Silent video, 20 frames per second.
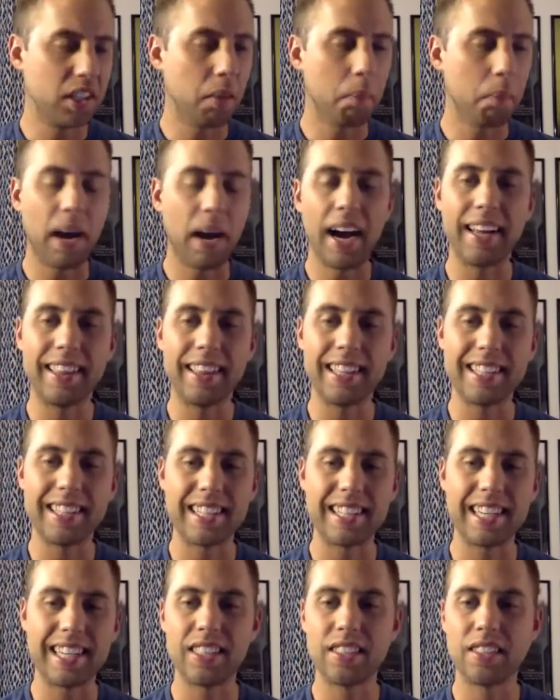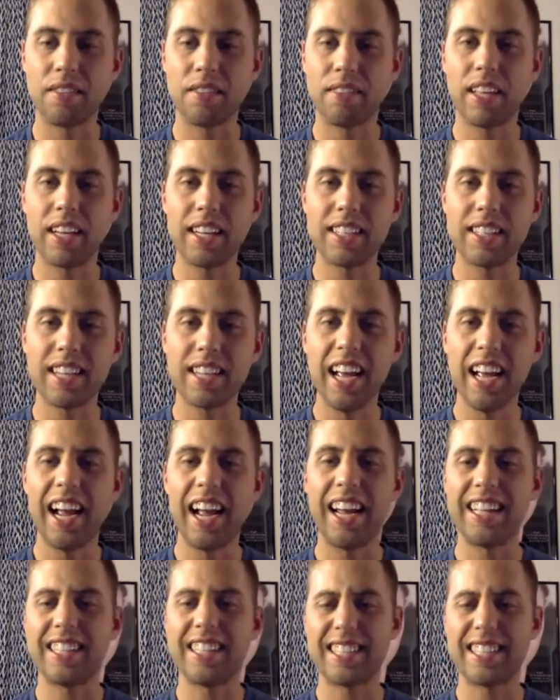the behind the scenes of this and